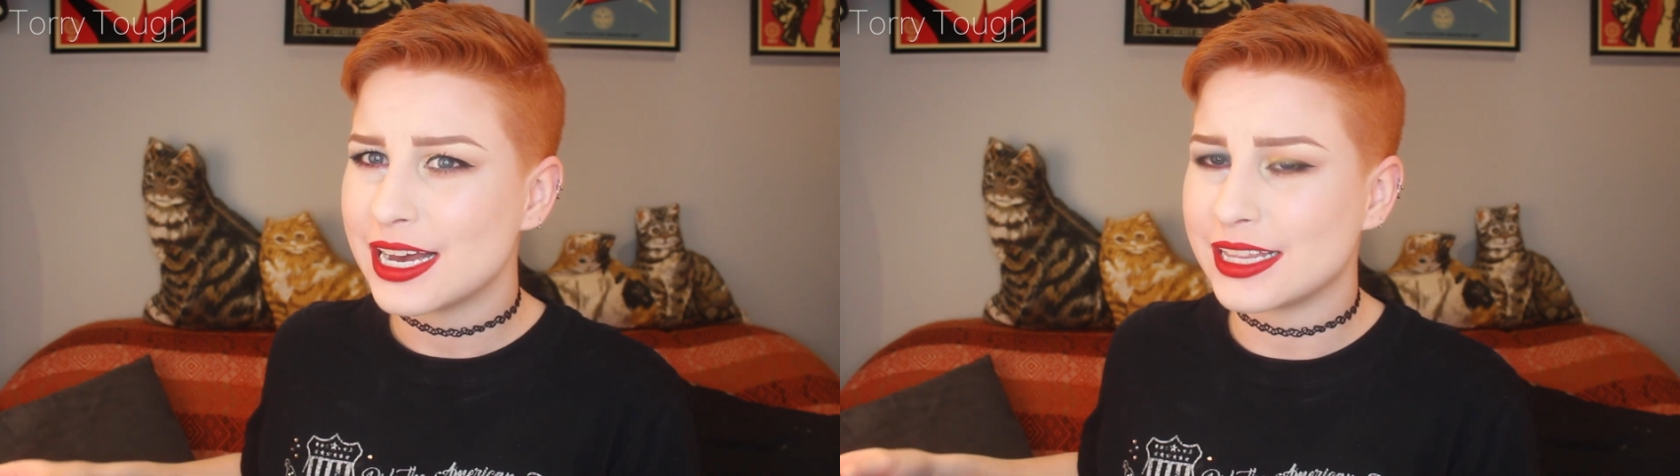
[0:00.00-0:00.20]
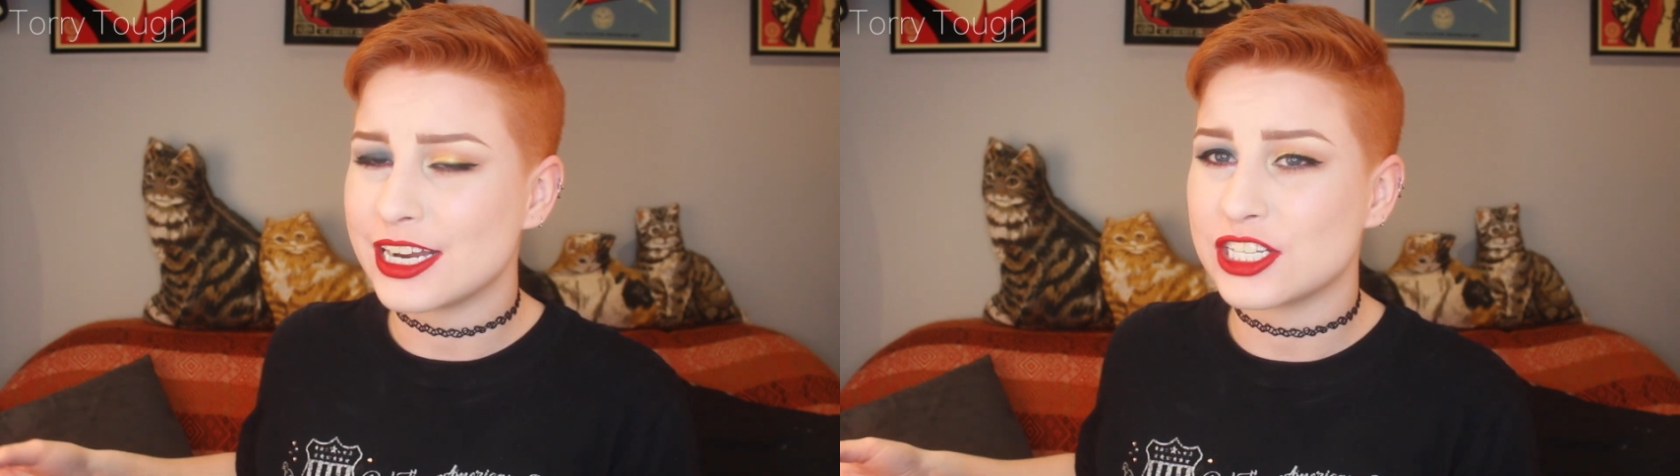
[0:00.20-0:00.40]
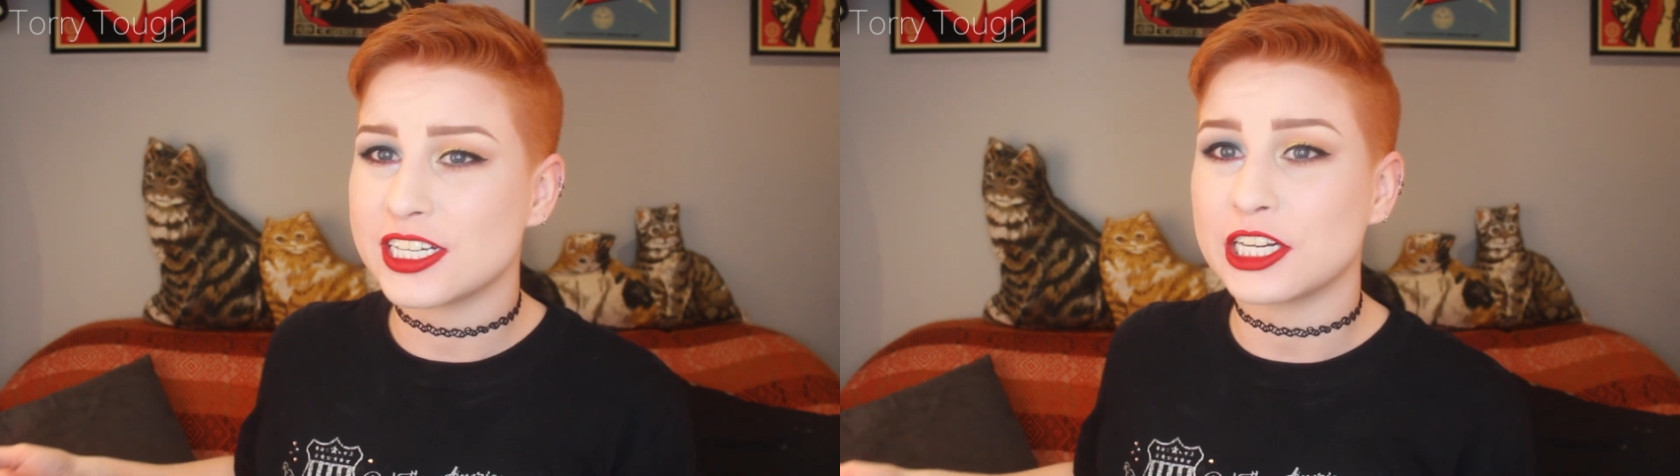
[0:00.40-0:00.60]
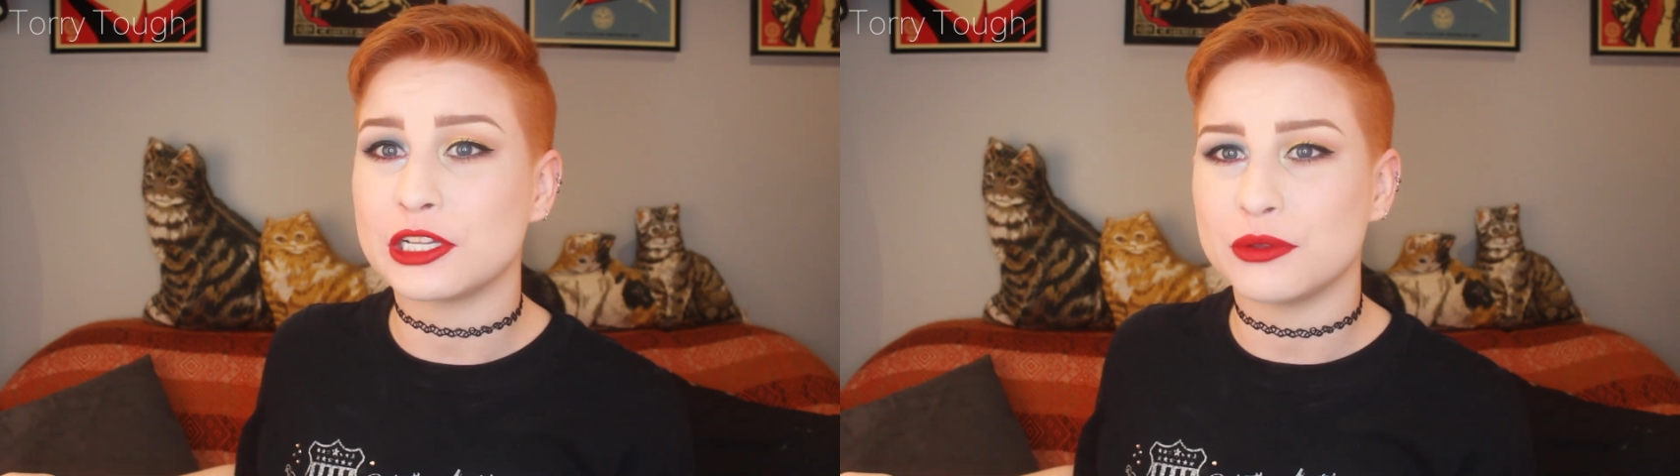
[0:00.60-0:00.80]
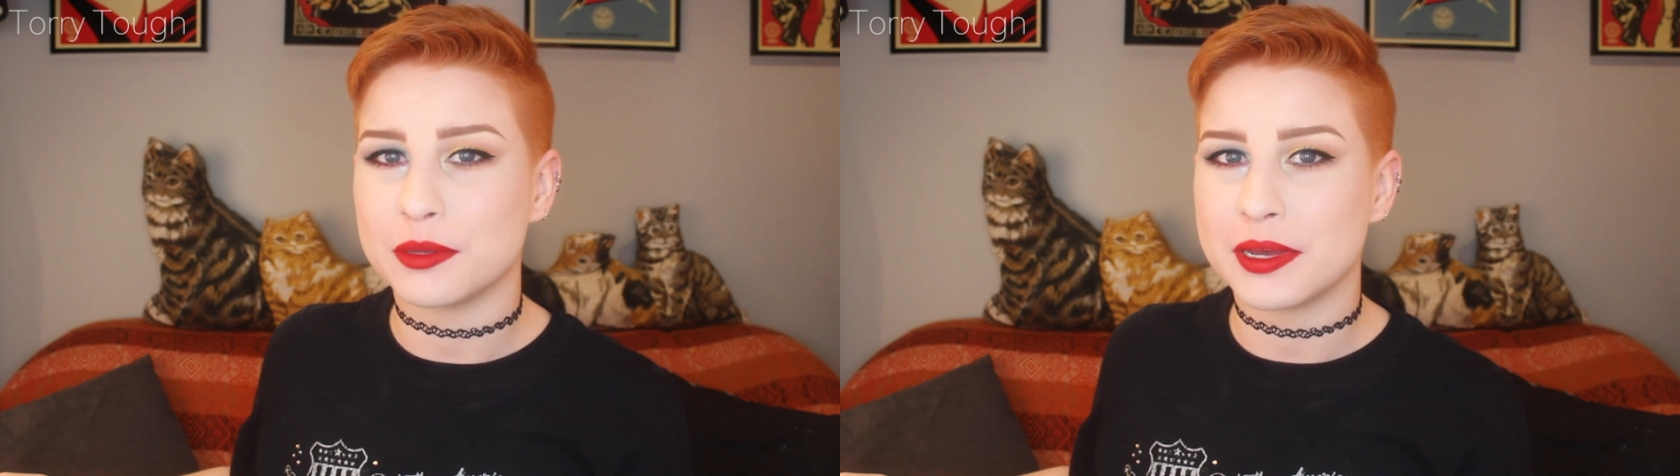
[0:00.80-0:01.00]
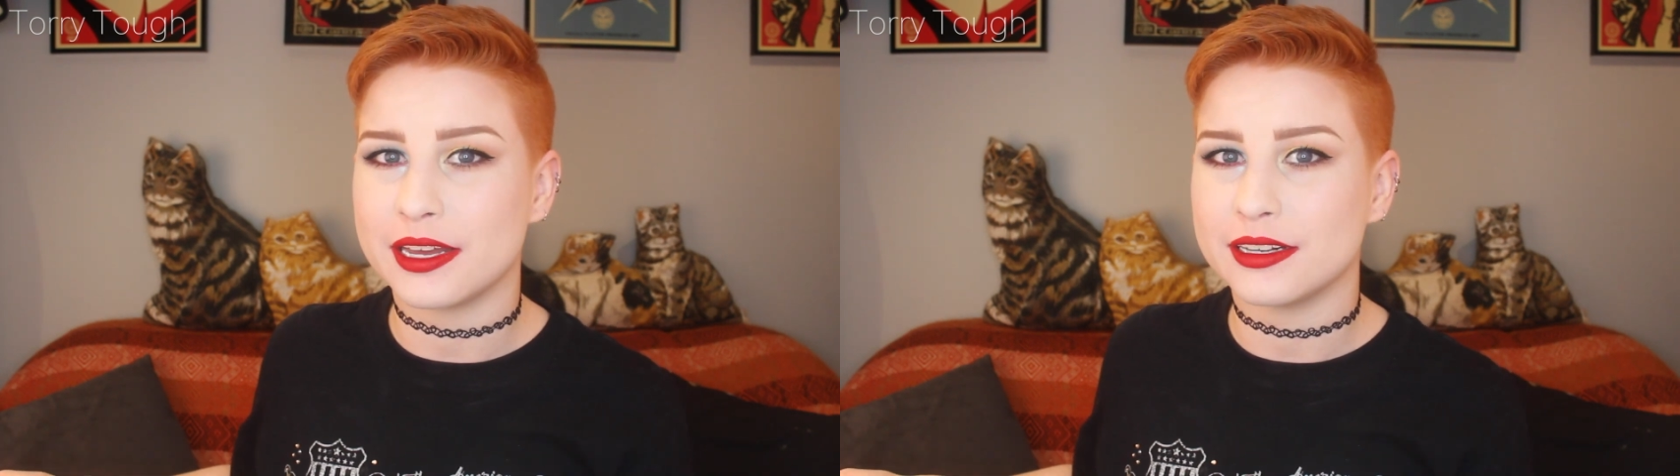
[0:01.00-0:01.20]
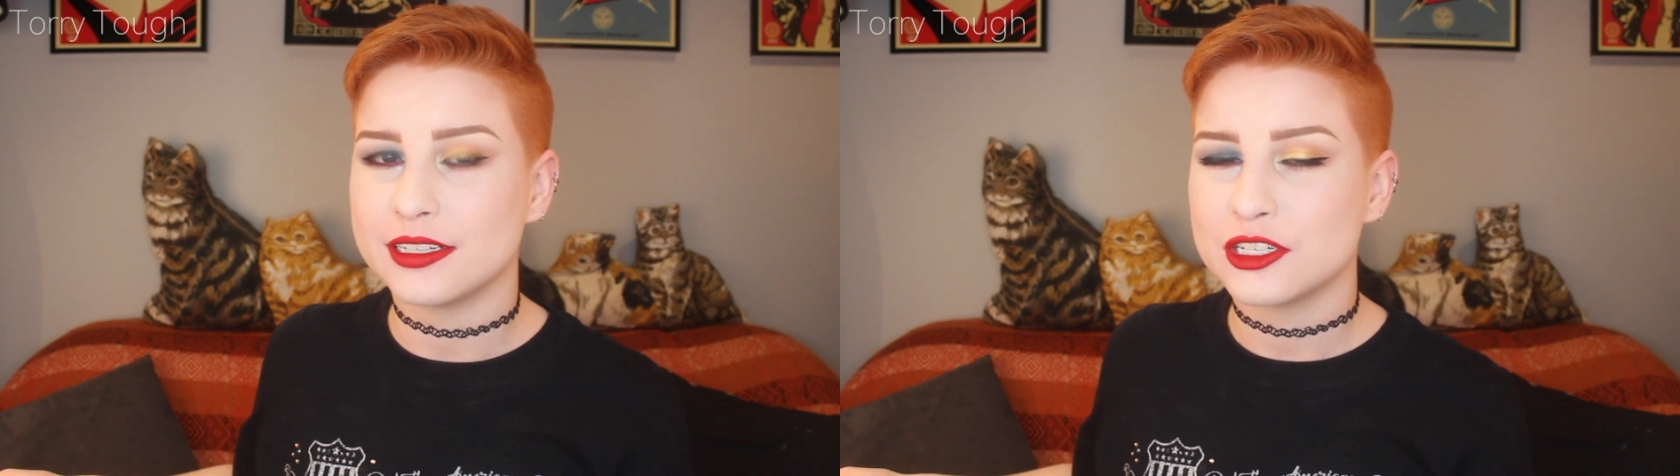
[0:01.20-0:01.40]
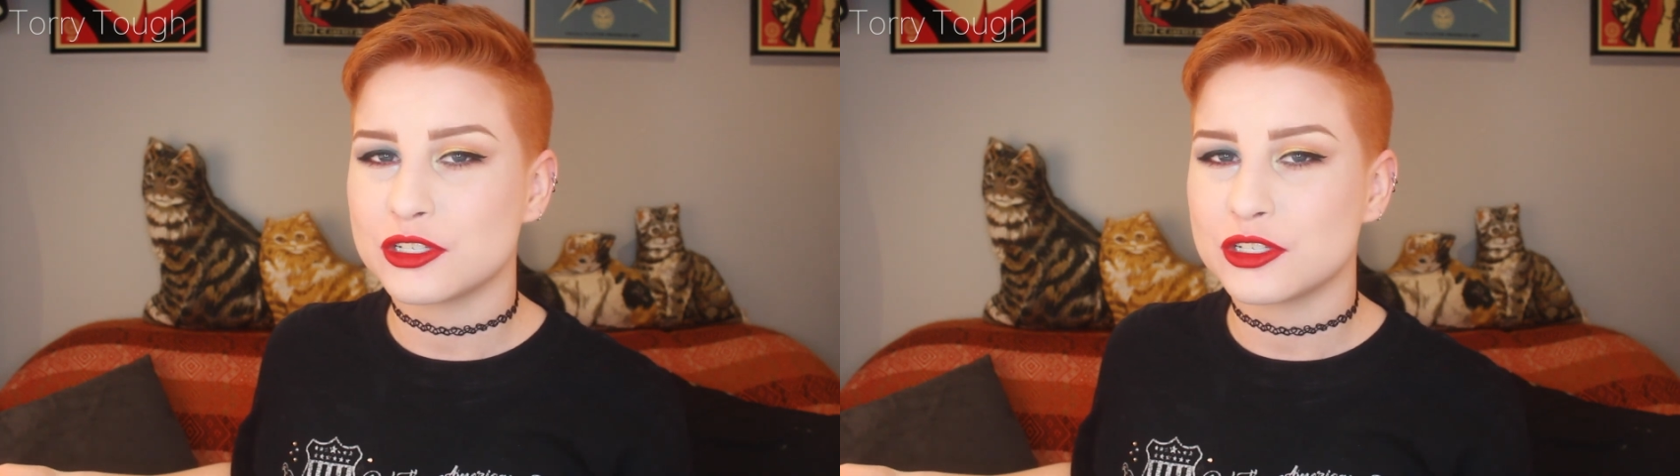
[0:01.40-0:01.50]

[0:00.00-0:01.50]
They just didn't glue them in.